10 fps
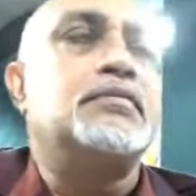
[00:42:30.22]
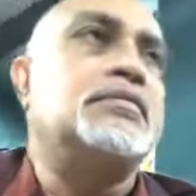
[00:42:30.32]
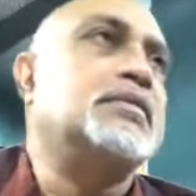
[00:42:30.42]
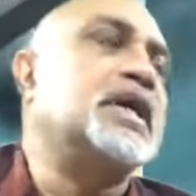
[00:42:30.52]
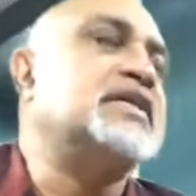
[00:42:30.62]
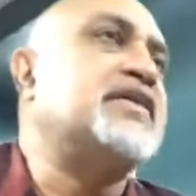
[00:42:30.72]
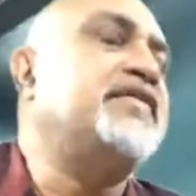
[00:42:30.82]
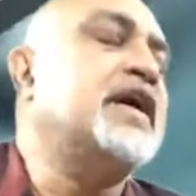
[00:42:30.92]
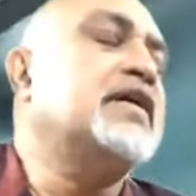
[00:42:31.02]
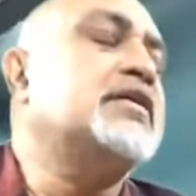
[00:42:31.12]
But that's a
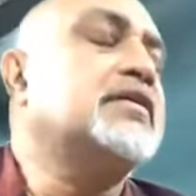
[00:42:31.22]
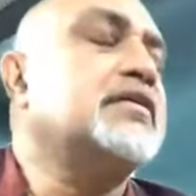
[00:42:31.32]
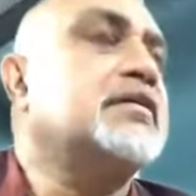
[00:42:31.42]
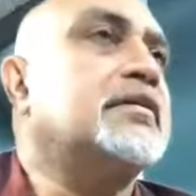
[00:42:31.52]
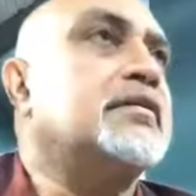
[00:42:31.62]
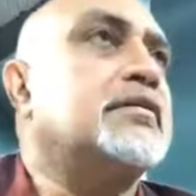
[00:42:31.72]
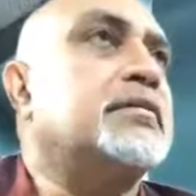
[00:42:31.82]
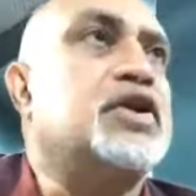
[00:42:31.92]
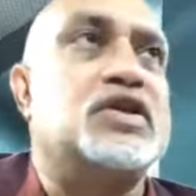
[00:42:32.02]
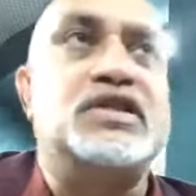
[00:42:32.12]
fact.
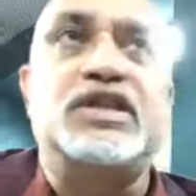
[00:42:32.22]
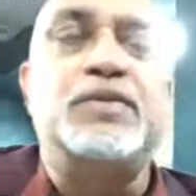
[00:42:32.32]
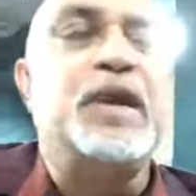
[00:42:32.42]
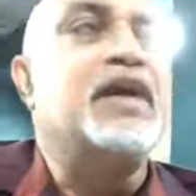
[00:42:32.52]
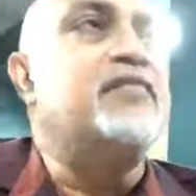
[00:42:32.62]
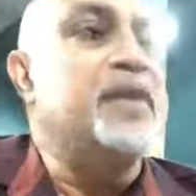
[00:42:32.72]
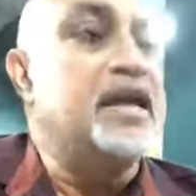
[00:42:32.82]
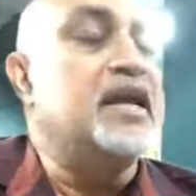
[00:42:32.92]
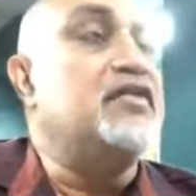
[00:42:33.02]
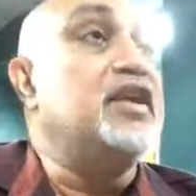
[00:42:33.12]
Because she may have been
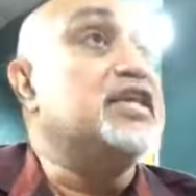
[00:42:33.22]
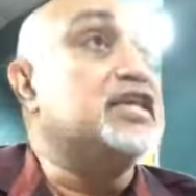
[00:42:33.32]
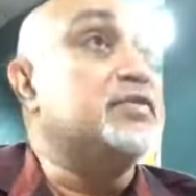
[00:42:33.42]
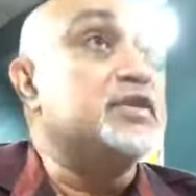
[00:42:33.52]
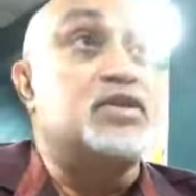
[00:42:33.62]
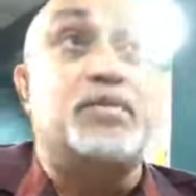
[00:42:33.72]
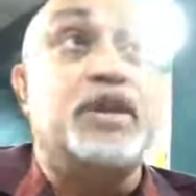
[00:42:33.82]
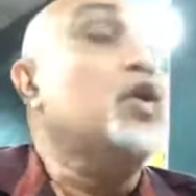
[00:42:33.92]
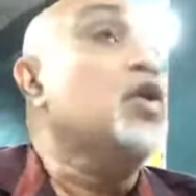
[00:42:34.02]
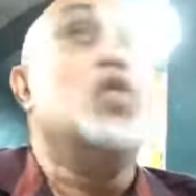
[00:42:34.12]
in a relationship with
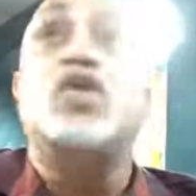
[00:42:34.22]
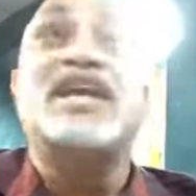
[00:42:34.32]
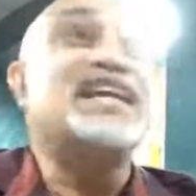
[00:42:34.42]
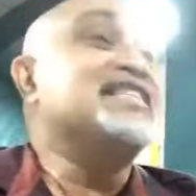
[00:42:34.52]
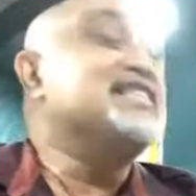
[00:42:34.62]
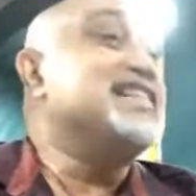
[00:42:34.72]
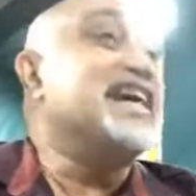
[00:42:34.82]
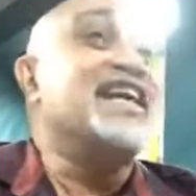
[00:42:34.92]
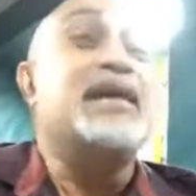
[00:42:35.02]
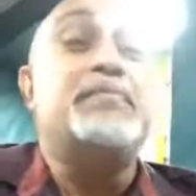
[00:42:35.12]
somebody who can't
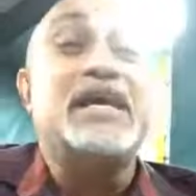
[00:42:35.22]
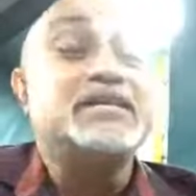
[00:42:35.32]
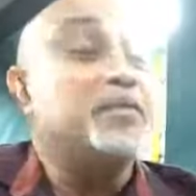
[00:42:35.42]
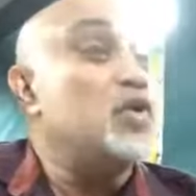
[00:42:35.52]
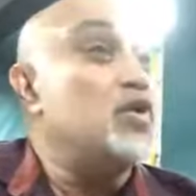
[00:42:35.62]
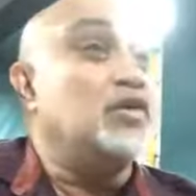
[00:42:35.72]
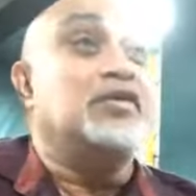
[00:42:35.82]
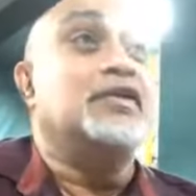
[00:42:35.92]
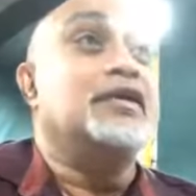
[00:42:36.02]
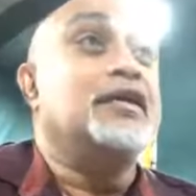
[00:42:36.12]
stand her best bone.
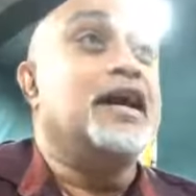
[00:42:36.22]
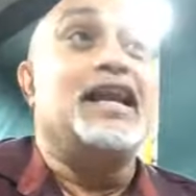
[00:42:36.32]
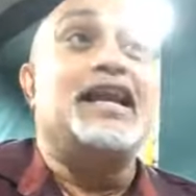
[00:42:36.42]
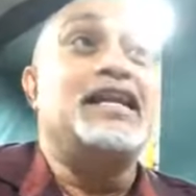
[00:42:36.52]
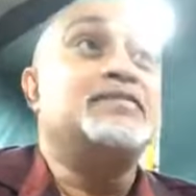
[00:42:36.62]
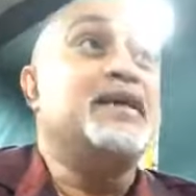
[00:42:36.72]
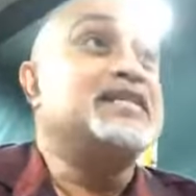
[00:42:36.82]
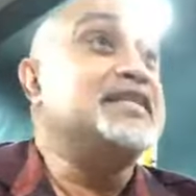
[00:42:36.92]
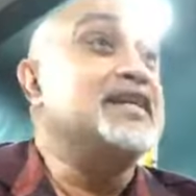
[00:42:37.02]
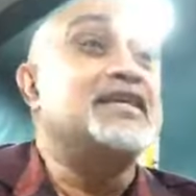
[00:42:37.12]
And the next man
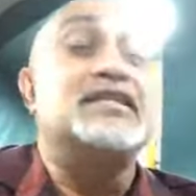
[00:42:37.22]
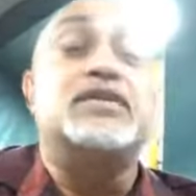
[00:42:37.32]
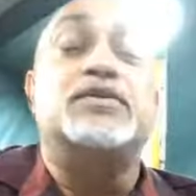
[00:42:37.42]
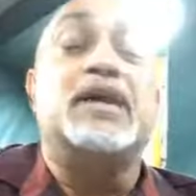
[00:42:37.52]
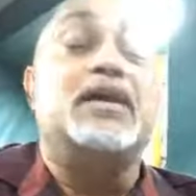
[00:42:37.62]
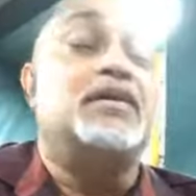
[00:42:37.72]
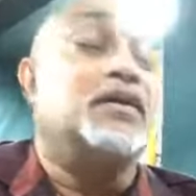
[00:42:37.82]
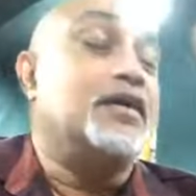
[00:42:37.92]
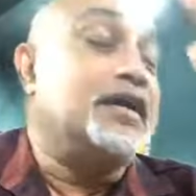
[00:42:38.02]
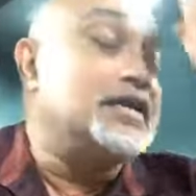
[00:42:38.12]
sees her and saying, oh my
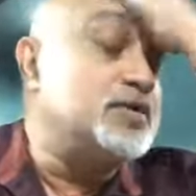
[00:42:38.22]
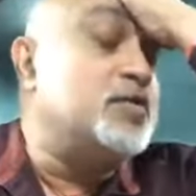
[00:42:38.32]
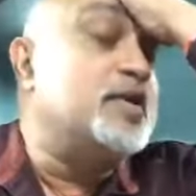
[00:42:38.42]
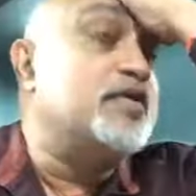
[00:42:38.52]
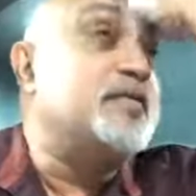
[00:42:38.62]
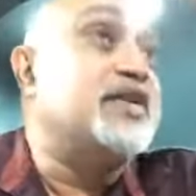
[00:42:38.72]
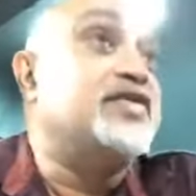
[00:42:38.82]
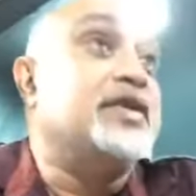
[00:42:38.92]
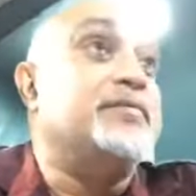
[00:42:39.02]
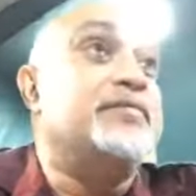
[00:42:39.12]
God, that's the woman of my dream.